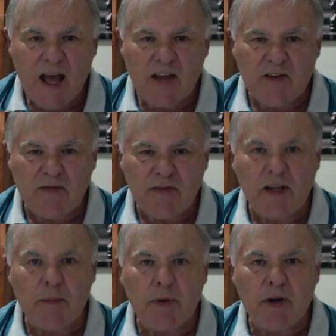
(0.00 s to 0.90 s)

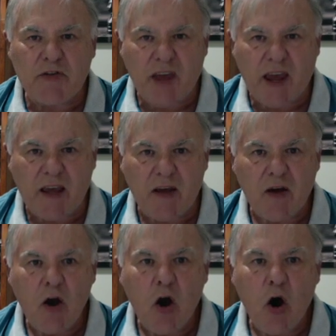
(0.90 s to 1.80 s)
develop an attack
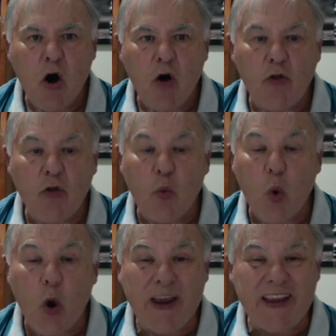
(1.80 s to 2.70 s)
on the
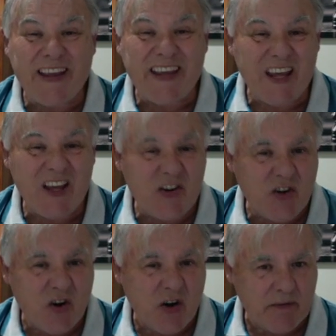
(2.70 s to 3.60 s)
white king
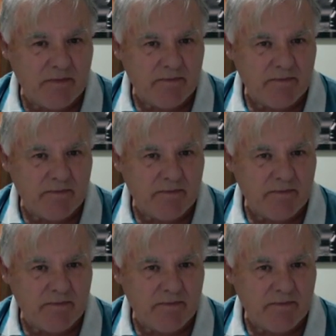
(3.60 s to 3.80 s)
side.